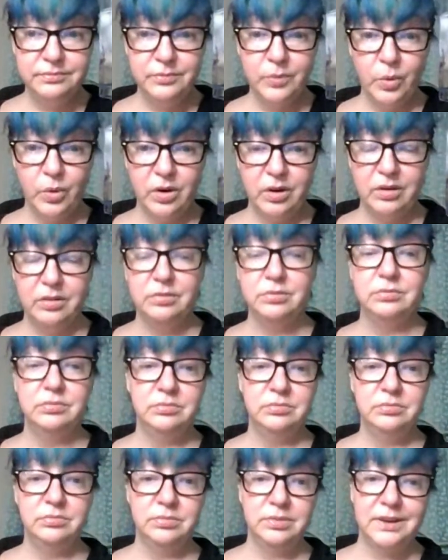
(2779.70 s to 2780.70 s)
Or
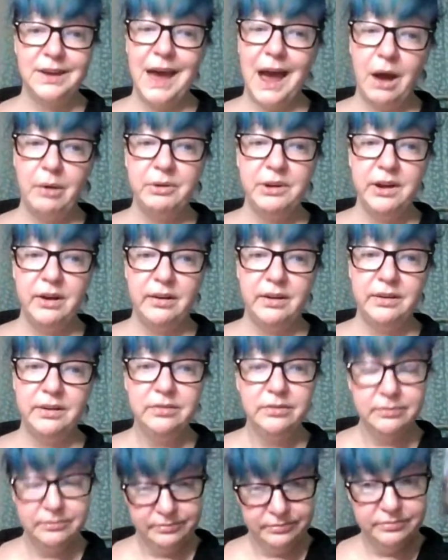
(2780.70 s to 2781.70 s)
carry on.
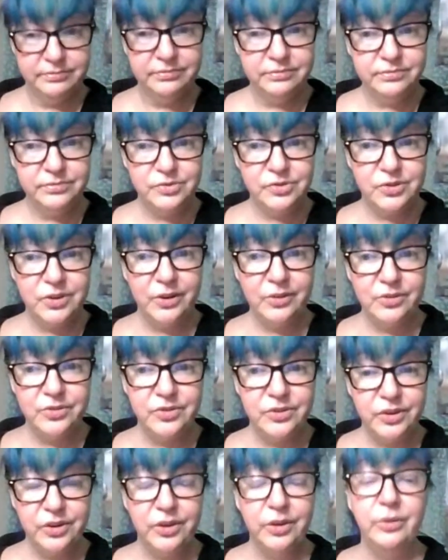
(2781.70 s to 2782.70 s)
Cheers
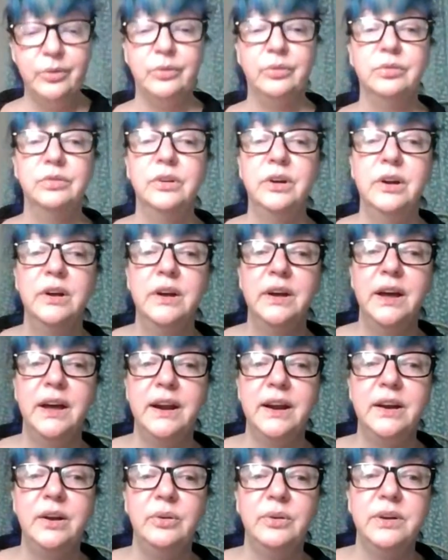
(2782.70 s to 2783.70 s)
to you.
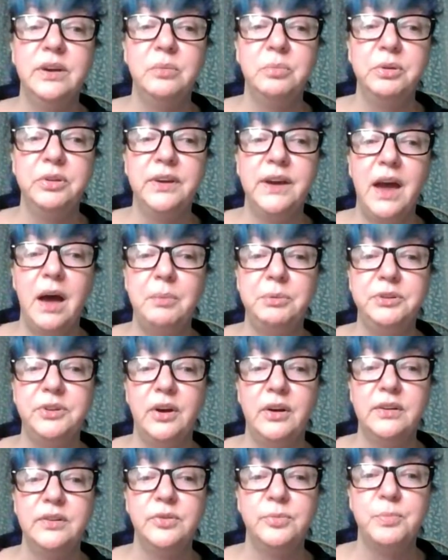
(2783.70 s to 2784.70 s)
And I know Kimberly
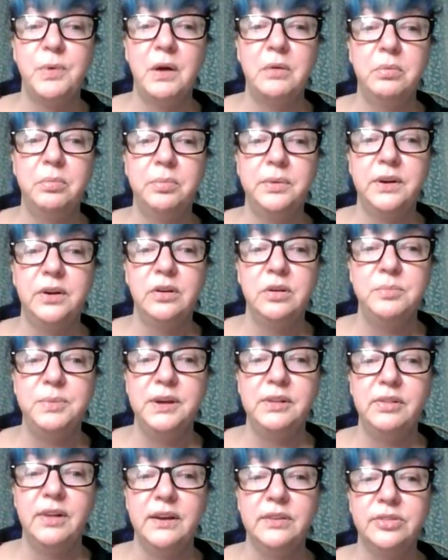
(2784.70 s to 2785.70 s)
Gabaldon is probably going to be
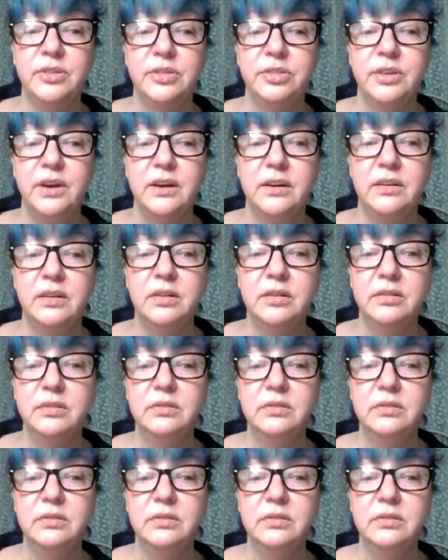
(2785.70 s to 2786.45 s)
like the thing.